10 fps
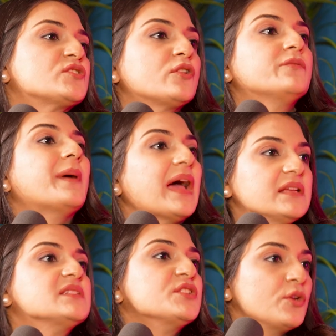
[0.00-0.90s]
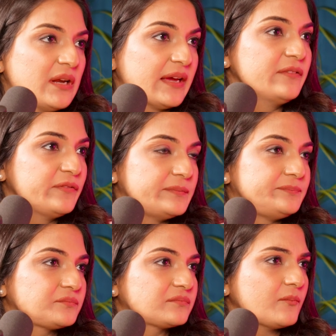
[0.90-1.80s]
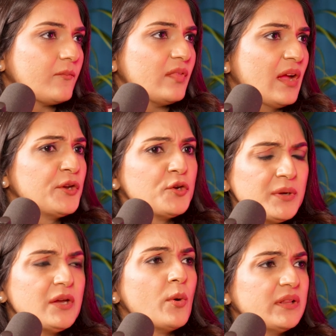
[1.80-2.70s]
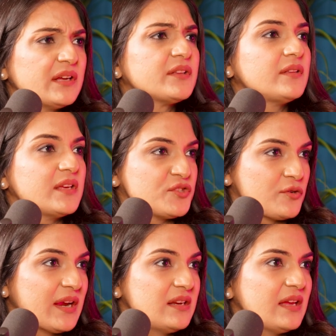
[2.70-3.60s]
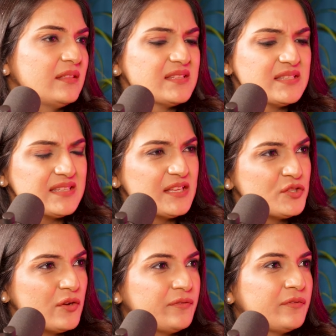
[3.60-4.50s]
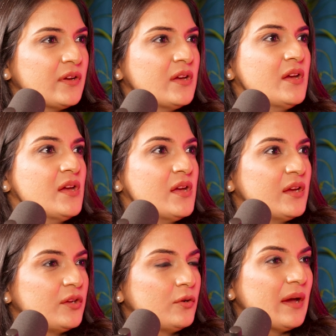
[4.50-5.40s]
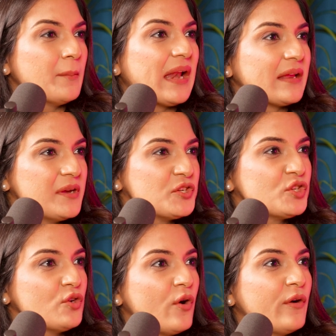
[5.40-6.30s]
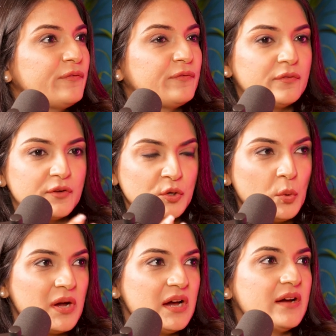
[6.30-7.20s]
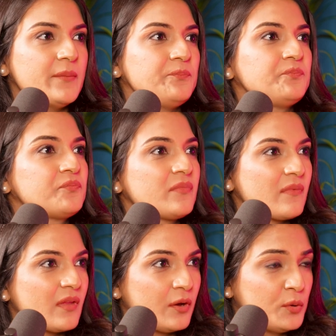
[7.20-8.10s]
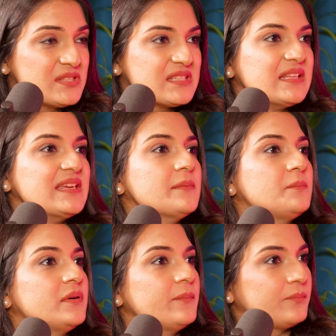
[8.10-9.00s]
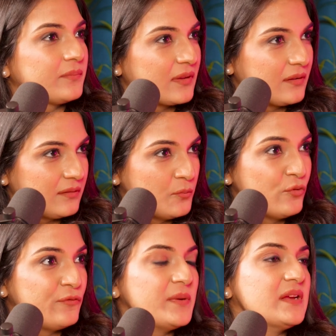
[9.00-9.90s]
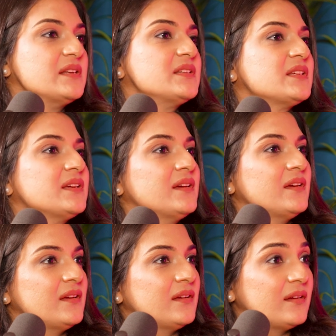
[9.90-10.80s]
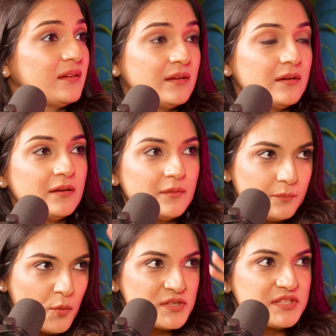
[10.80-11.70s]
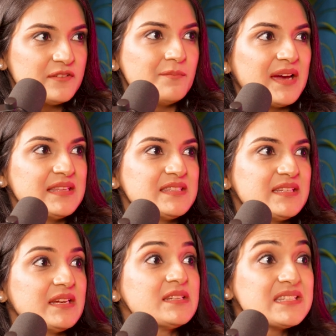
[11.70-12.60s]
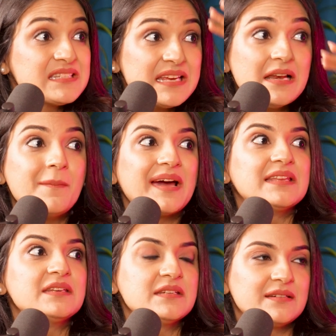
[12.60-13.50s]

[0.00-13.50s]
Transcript: sort of balance in your life and you're doing all the other things right. And there's a sense of, amalgamation of yoga, good sleep, movement, positive mindset, still mind.